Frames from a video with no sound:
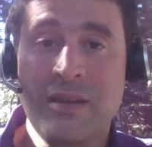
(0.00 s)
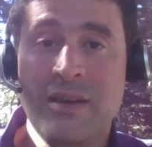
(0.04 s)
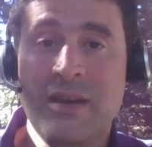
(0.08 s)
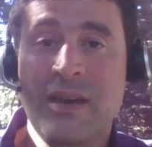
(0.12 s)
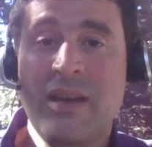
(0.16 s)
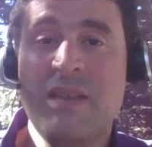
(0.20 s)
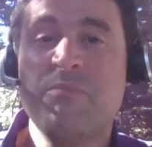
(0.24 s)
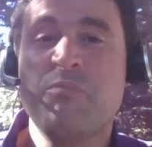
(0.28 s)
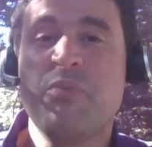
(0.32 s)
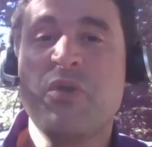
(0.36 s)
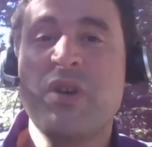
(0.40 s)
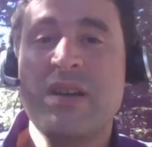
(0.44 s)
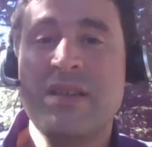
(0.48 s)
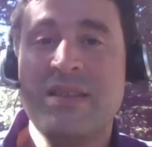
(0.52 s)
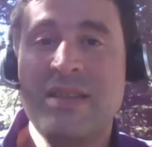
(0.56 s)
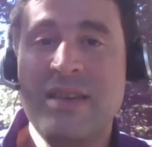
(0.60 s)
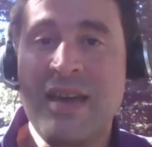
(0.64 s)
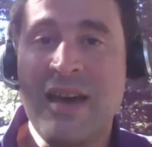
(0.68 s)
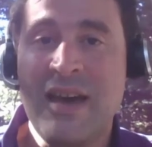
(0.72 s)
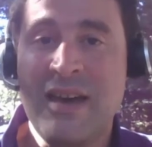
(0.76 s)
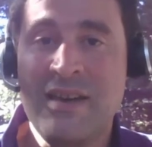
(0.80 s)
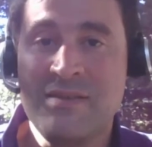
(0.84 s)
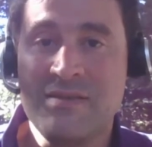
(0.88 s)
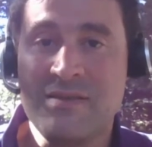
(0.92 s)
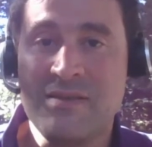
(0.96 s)
and break the
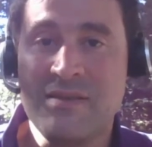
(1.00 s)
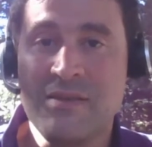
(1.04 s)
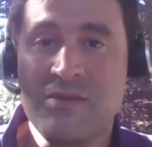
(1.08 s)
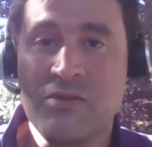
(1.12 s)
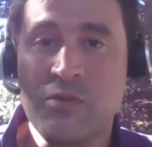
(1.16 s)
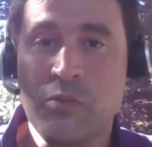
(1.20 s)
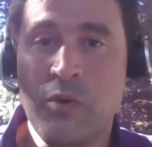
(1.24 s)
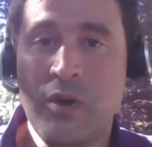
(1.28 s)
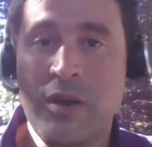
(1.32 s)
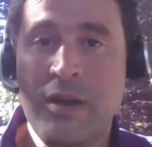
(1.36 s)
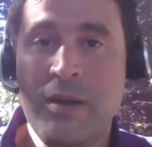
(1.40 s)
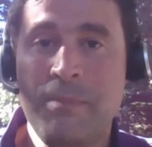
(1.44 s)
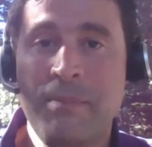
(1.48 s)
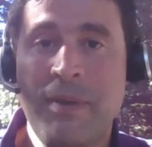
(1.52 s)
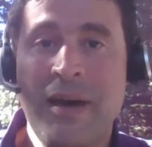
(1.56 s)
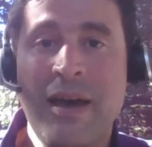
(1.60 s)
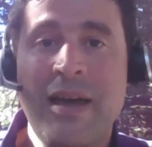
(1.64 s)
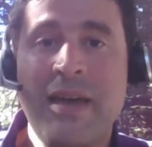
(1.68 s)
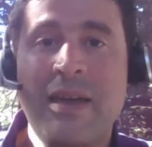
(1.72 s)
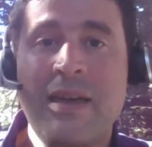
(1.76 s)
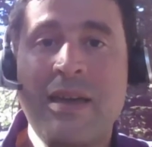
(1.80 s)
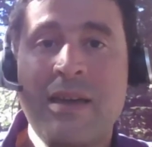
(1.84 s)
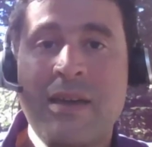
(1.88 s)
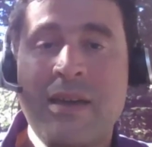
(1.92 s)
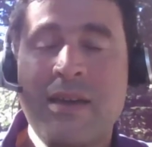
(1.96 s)
ice this way
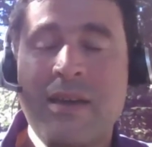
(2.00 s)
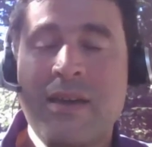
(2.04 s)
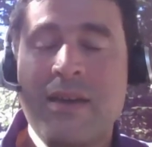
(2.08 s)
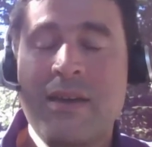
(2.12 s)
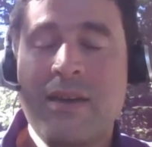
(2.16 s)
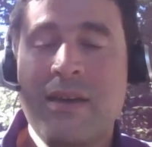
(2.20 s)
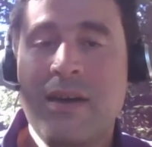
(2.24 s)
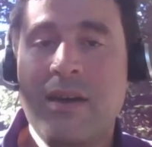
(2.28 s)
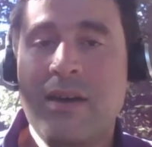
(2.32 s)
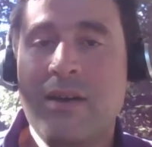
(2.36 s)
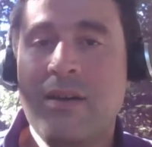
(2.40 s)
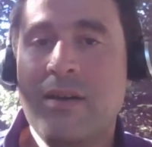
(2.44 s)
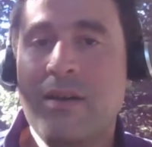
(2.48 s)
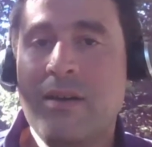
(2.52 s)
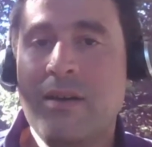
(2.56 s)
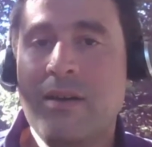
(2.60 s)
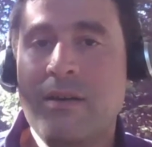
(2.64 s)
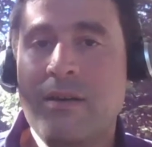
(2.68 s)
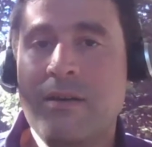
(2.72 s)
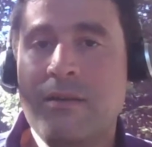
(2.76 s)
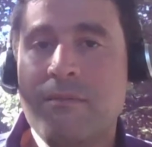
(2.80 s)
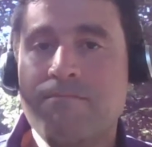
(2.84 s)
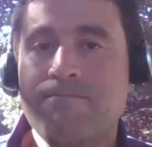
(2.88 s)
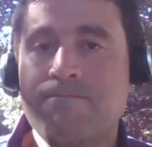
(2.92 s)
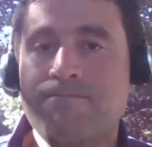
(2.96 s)
by
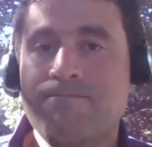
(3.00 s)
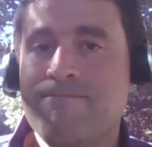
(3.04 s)
uh,